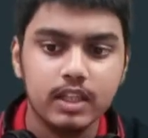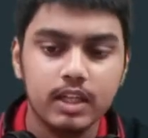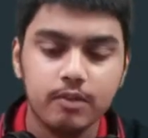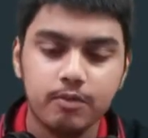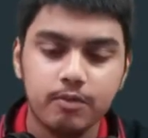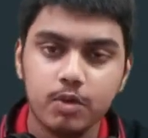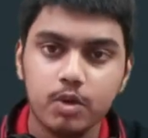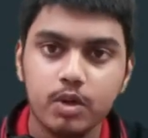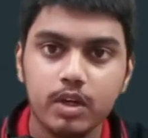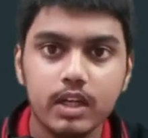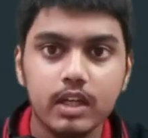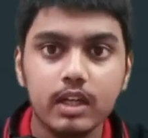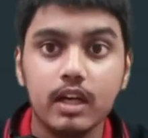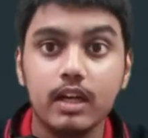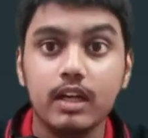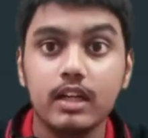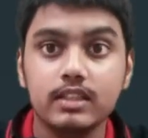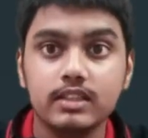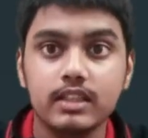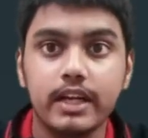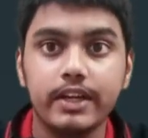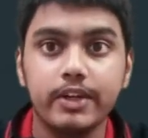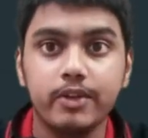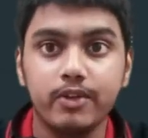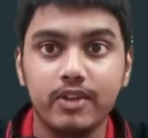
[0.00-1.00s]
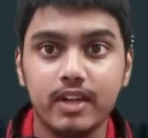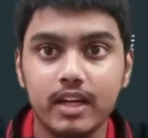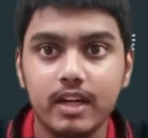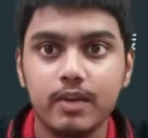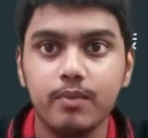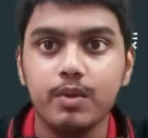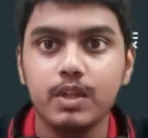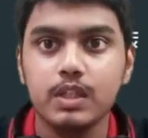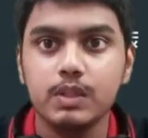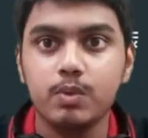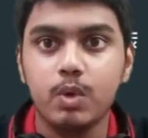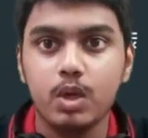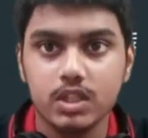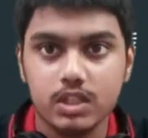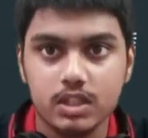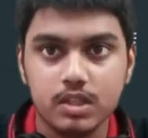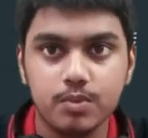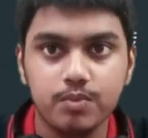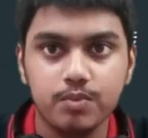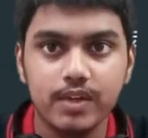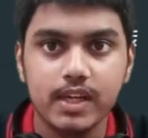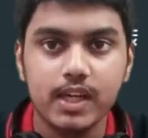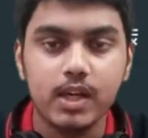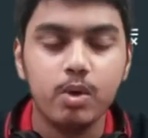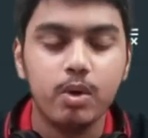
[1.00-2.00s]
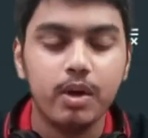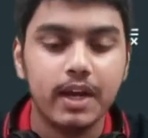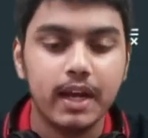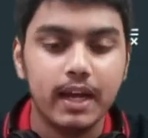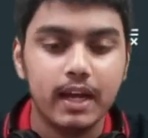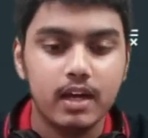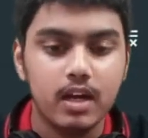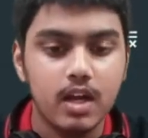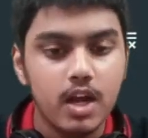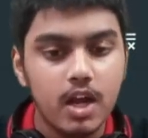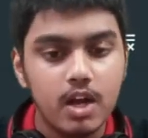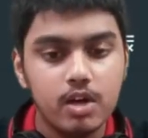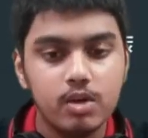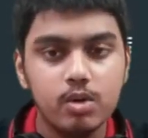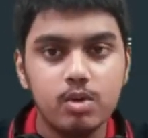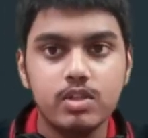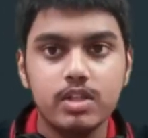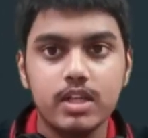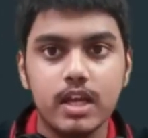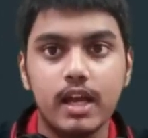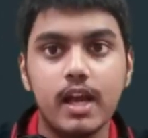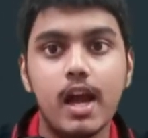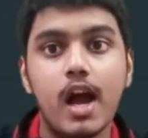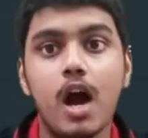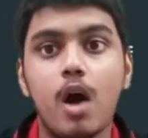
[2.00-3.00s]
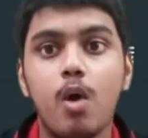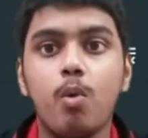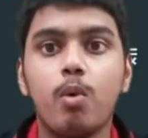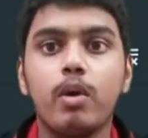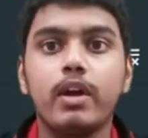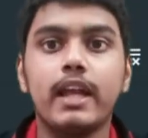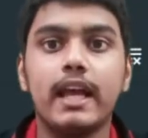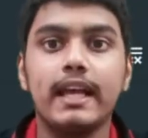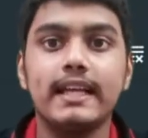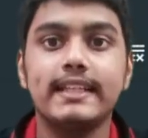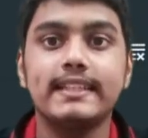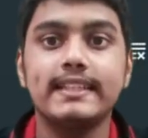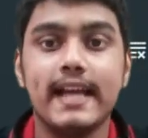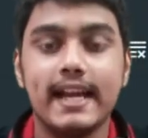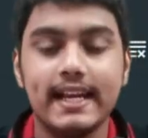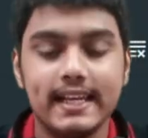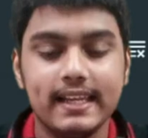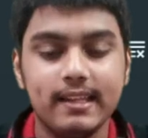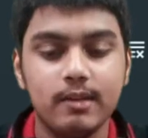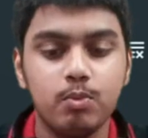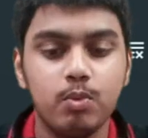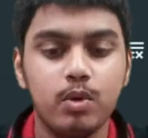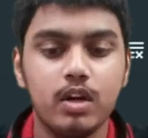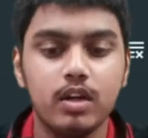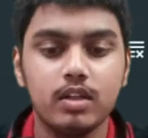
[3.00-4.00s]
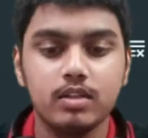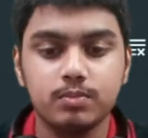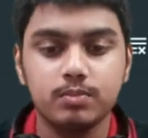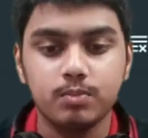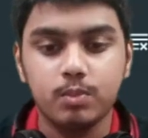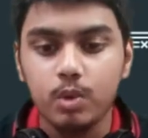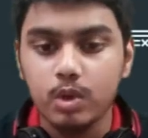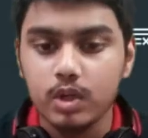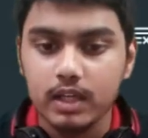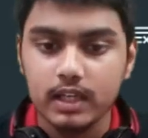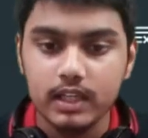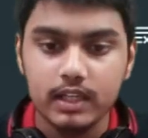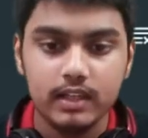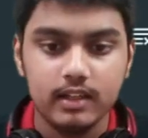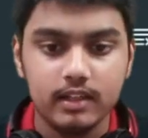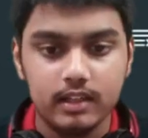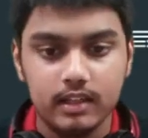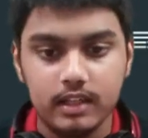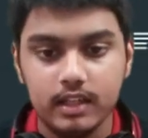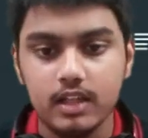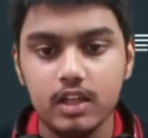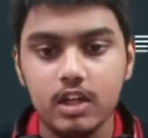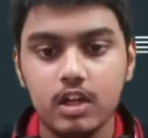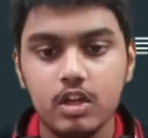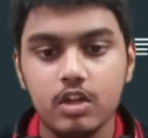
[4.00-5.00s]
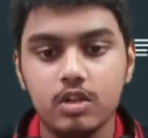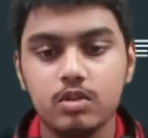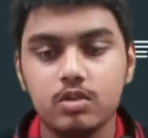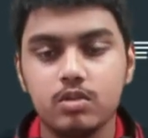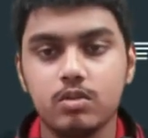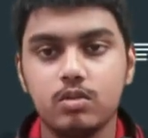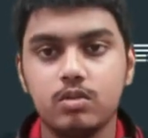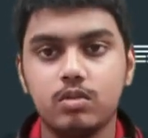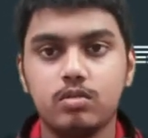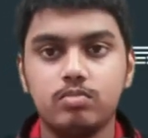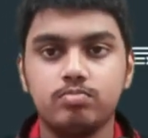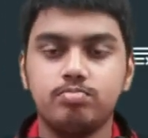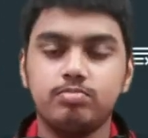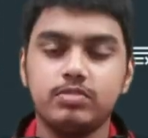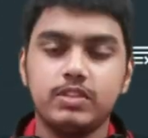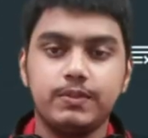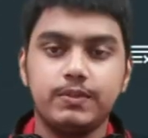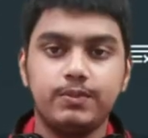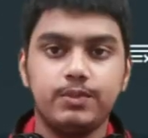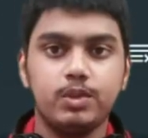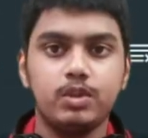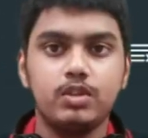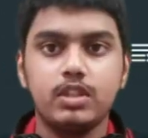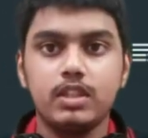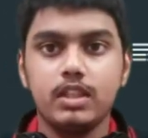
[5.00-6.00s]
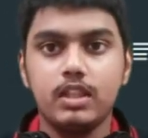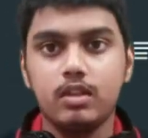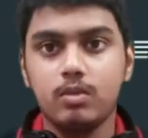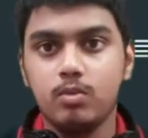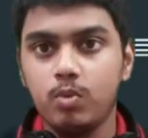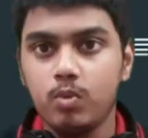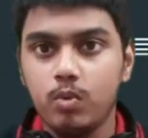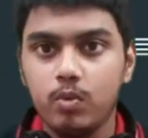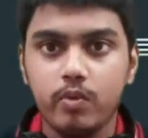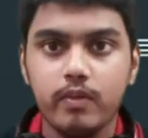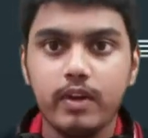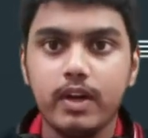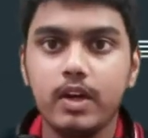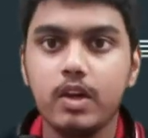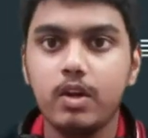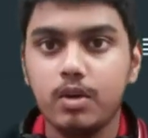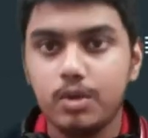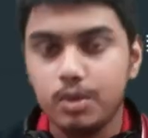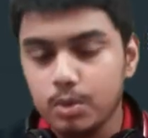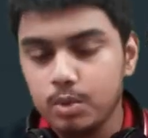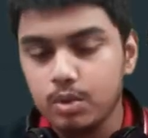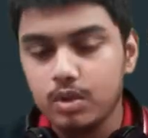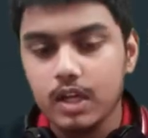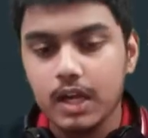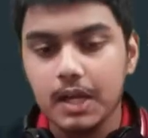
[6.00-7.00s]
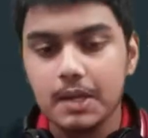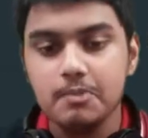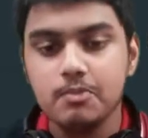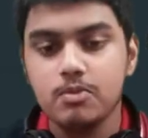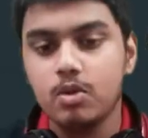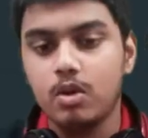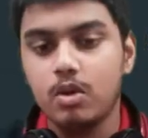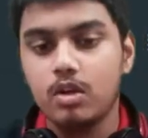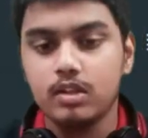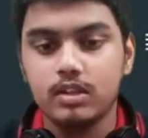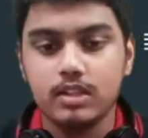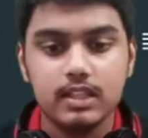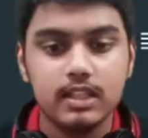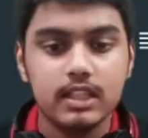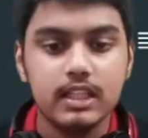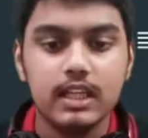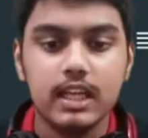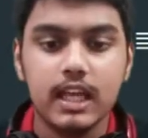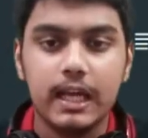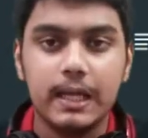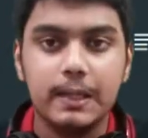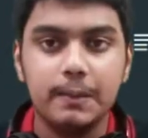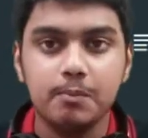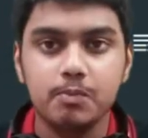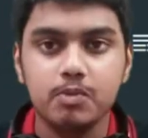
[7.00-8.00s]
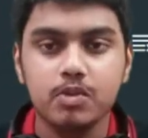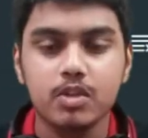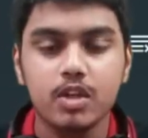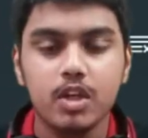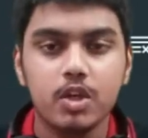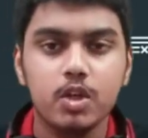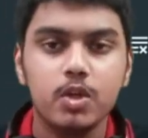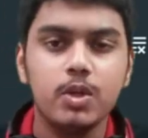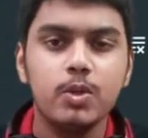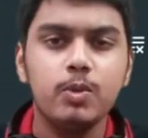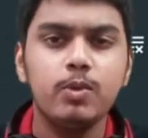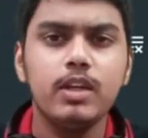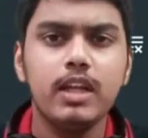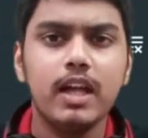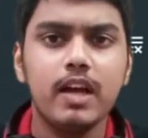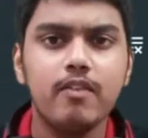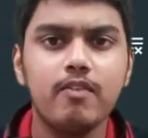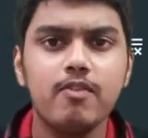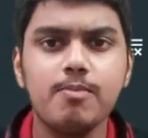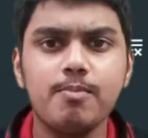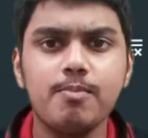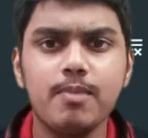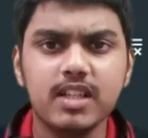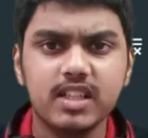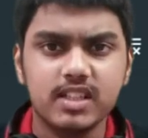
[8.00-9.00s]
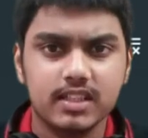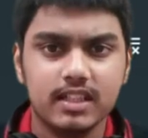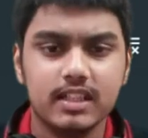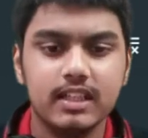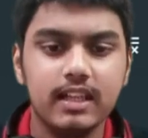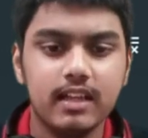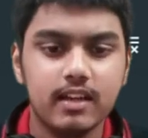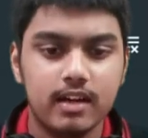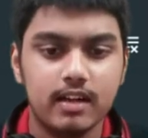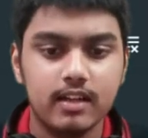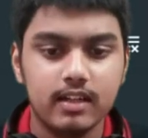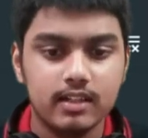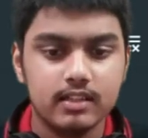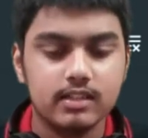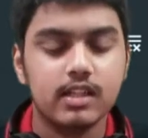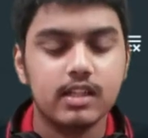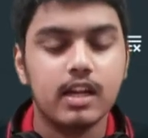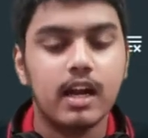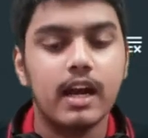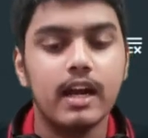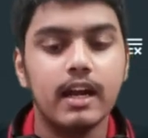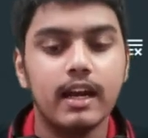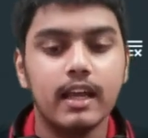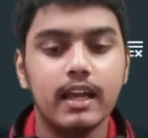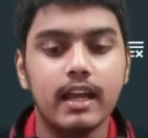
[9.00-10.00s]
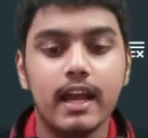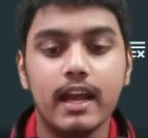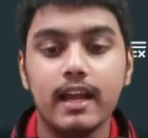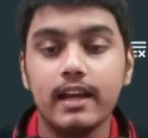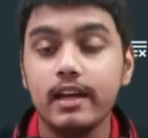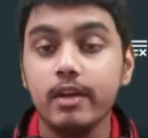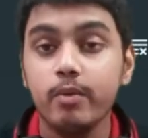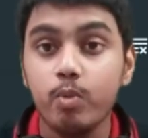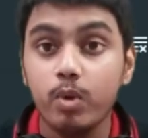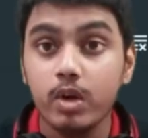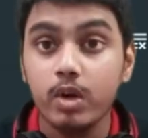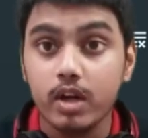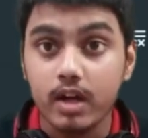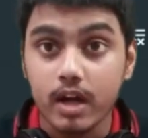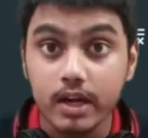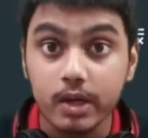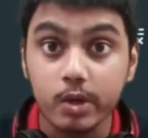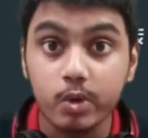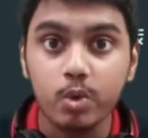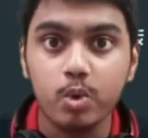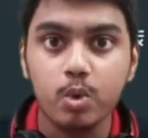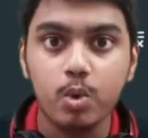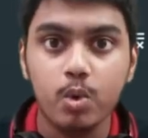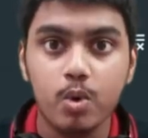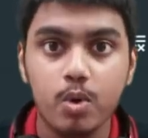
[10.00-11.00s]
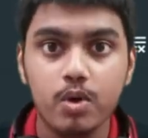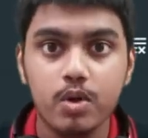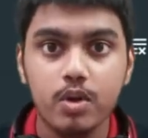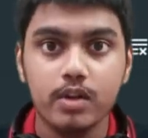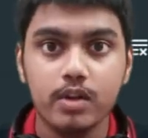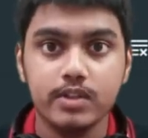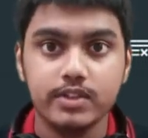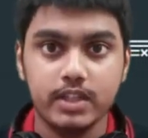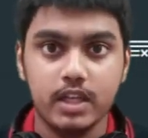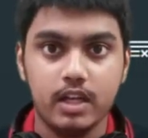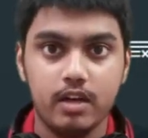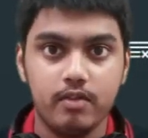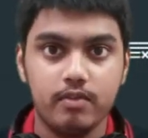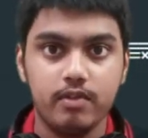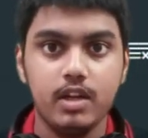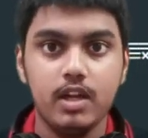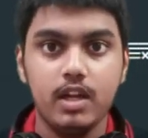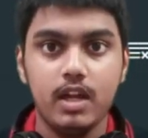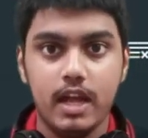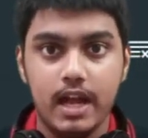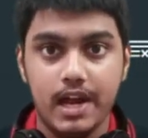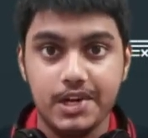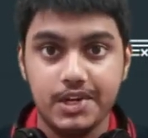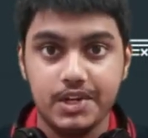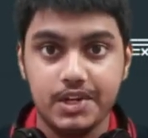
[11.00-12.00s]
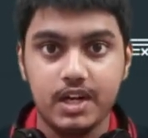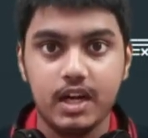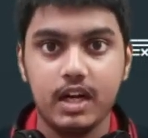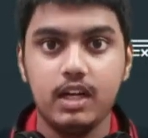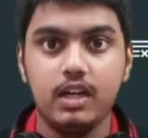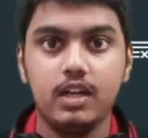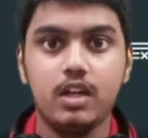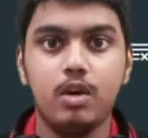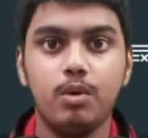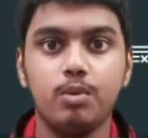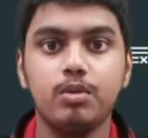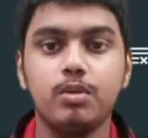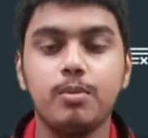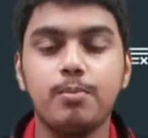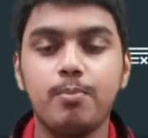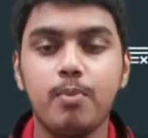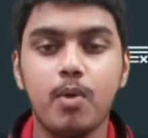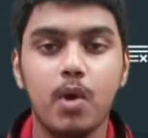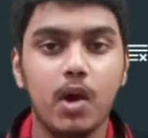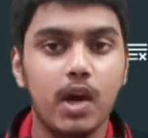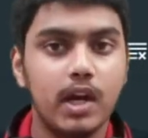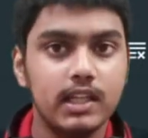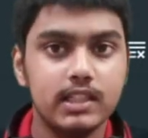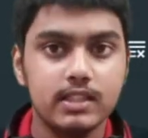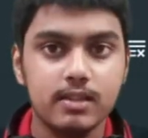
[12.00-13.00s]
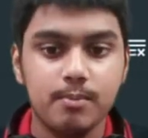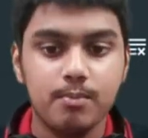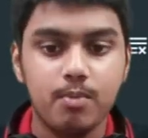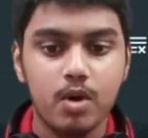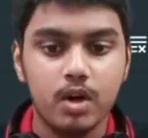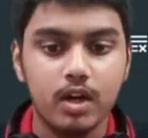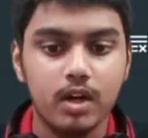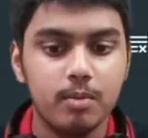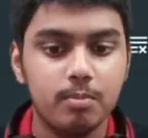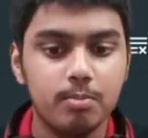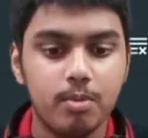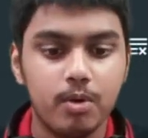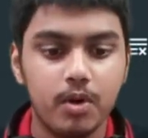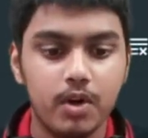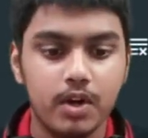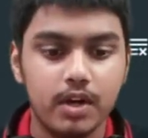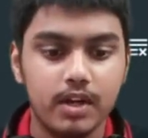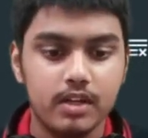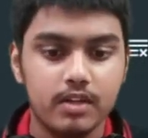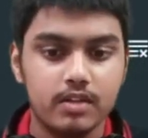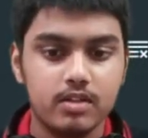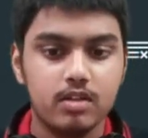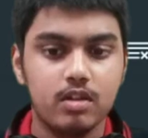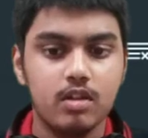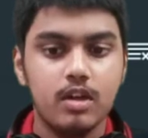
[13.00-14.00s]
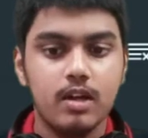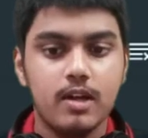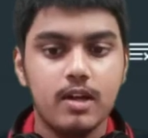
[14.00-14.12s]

If you didn't understand, you can even watch the video again to check how it exactly works more clearly. So if you see the video 2 times or 3 times, you will have a much clearer understanding, and even try to code yourself and write down the important points.